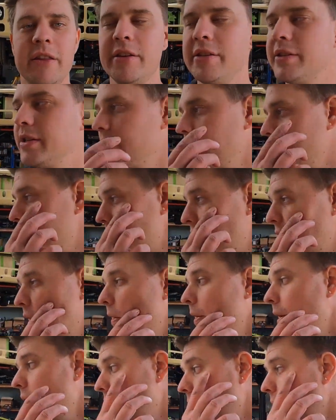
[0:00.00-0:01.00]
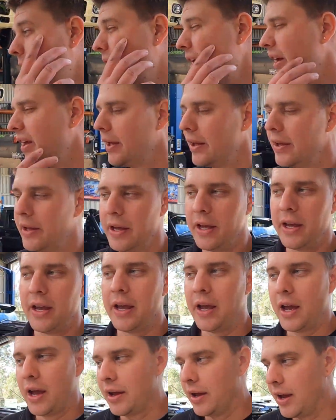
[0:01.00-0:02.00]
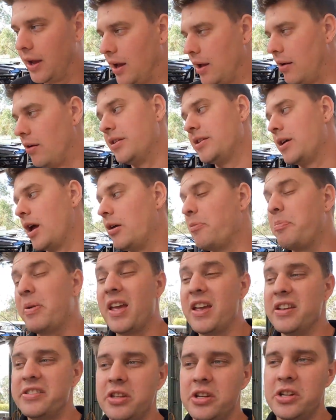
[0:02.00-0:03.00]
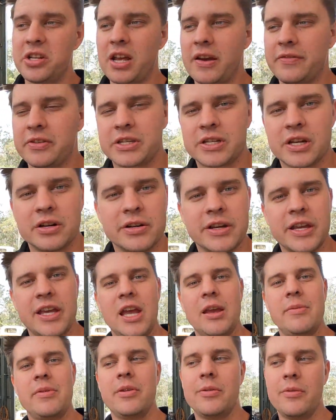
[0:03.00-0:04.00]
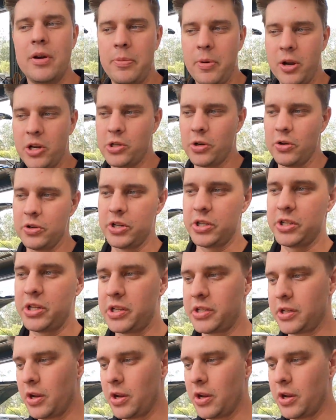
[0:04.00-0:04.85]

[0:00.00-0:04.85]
of this thing. So it appears to just have a stock cam in it. We're pretty sure it's just a